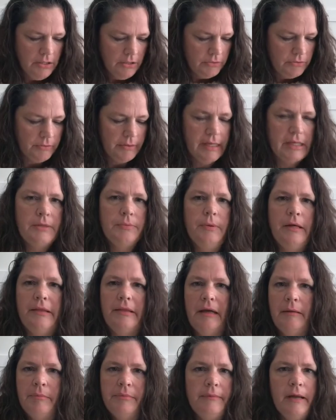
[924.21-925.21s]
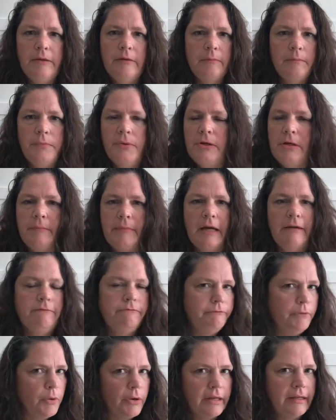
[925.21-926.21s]
So guess what? That doesn't put him at
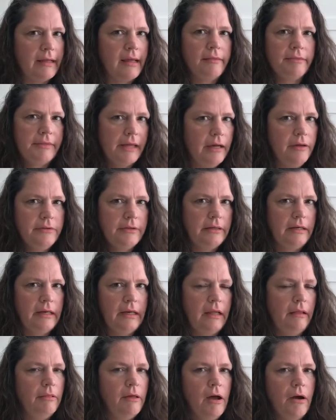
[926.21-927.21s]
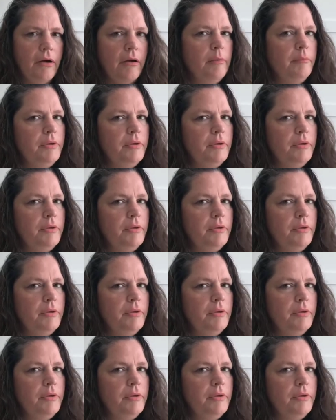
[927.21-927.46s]
$48,000 any longer.